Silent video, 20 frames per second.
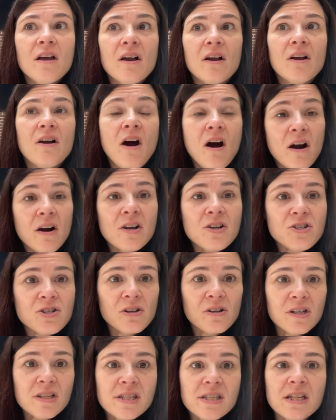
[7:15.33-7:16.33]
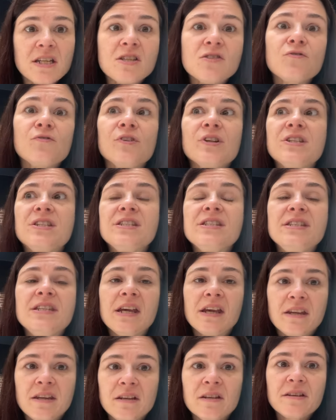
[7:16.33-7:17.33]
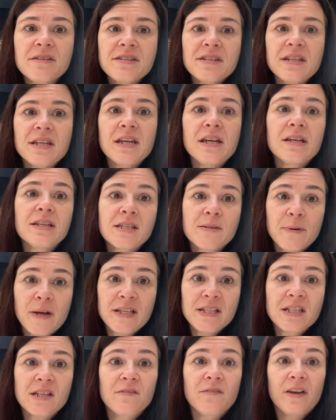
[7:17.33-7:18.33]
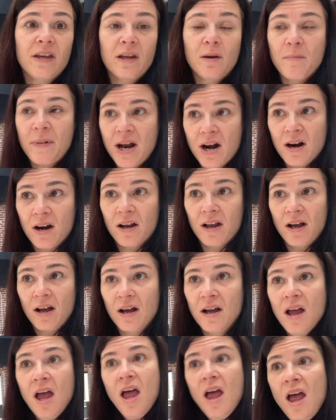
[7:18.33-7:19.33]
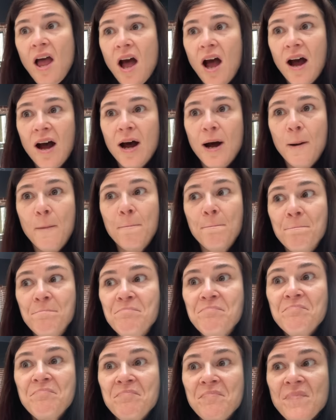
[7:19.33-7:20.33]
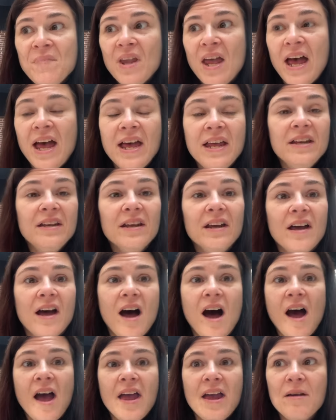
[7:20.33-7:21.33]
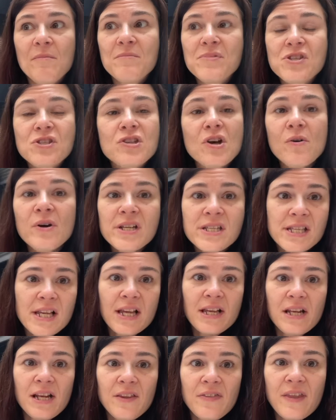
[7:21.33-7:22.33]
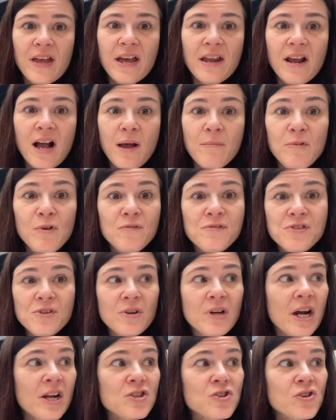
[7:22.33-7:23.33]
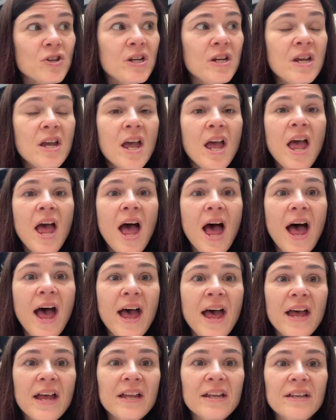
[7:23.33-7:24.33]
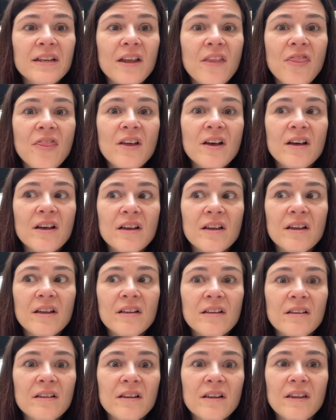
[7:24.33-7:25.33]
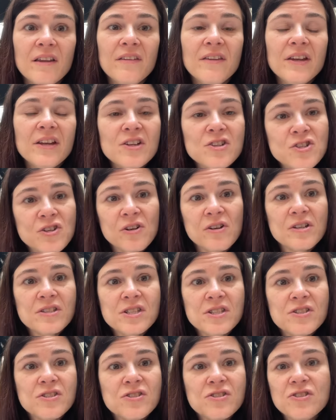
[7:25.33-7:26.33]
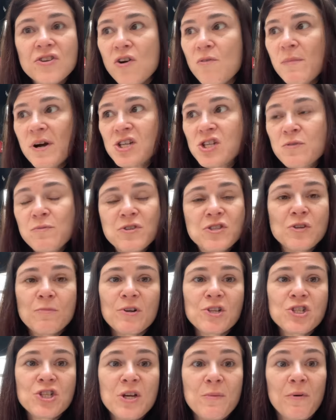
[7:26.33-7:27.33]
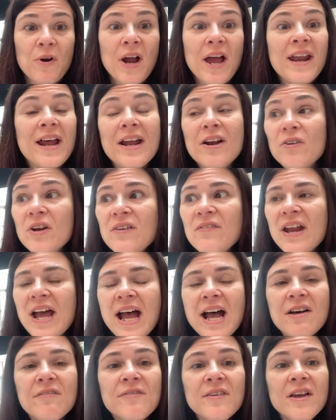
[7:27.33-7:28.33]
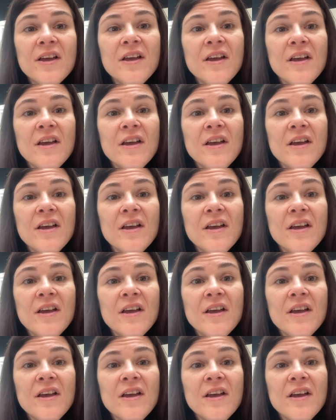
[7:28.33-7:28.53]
car insurance is ridiculously expensive in America. And I am so excited that I moved to a country and the insurance is so much cheaper. And I don't even have,